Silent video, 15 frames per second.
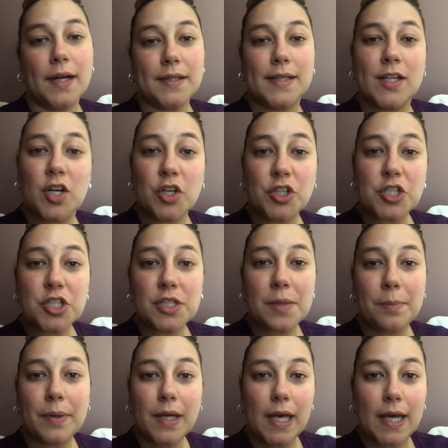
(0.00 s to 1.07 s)
get on our
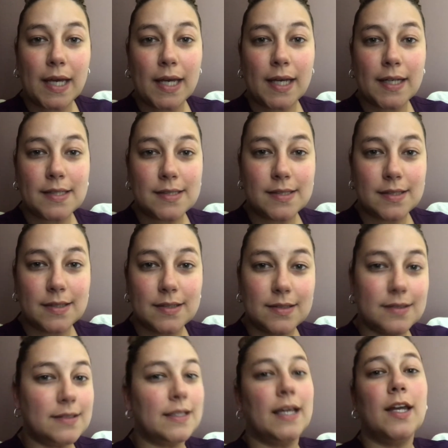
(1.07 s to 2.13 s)
ship and
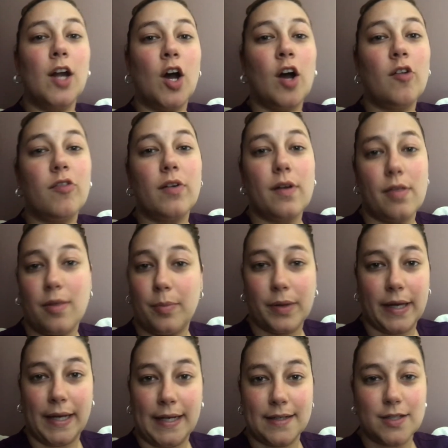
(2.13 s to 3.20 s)
get off the
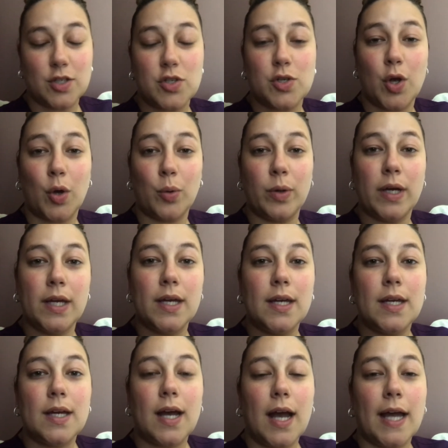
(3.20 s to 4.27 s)
planet. So
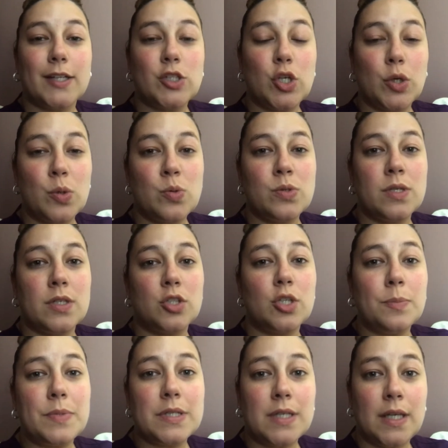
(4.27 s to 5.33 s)
I chose
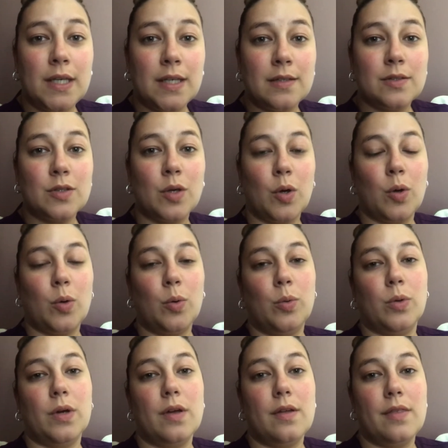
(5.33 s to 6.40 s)
Ship C,
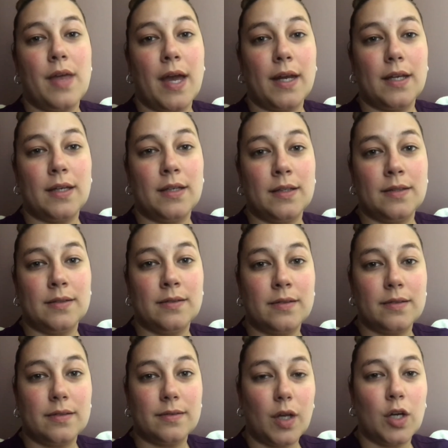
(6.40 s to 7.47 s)
so that
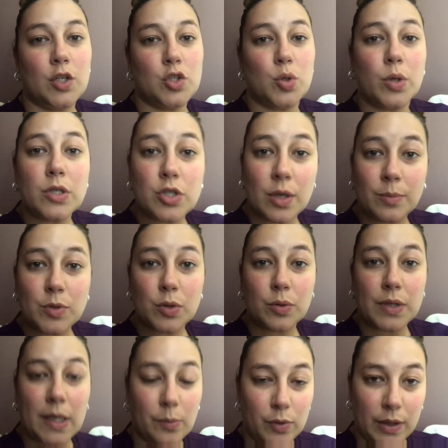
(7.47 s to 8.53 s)
is a short jump to
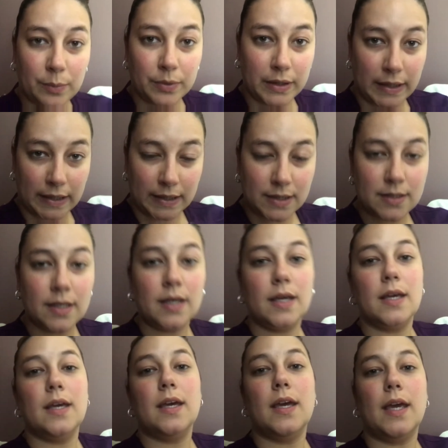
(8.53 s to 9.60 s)
a neighboring planet,
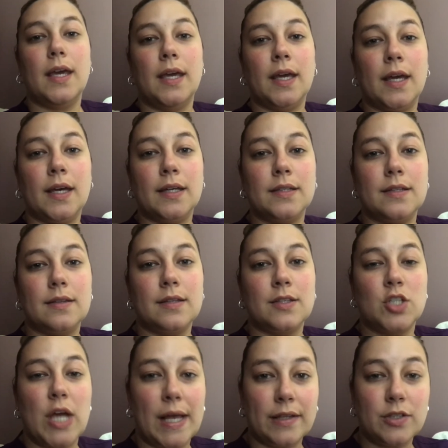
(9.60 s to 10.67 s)
and the
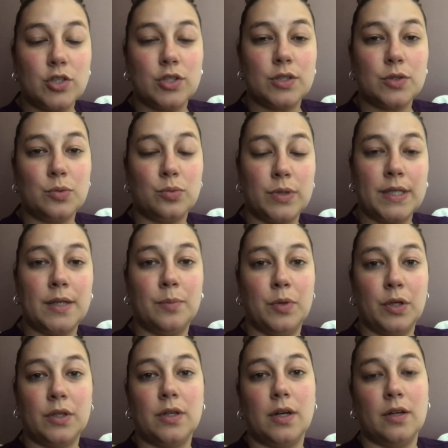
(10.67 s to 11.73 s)
challenge is read a
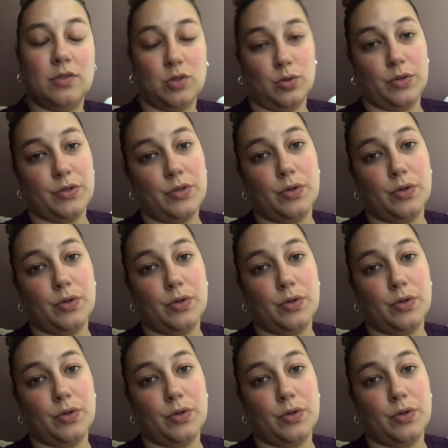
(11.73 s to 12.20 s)
book of short